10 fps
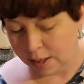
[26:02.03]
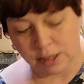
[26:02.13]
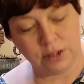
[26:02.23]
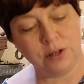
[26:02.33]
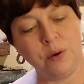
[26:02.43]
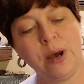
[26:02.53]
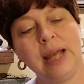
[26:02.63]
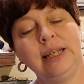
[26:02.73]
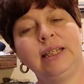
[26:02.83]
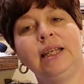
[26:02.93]
So I
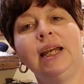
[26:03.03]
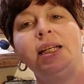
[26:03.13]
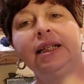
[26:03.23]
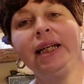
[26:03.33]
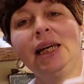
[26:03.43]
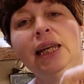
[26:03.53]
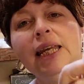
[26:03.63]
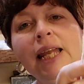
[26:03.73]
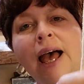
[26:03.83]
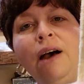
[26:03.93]
decided to get
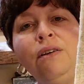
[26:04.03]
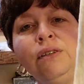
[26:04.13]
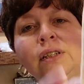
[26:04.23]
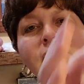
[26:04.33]
it out.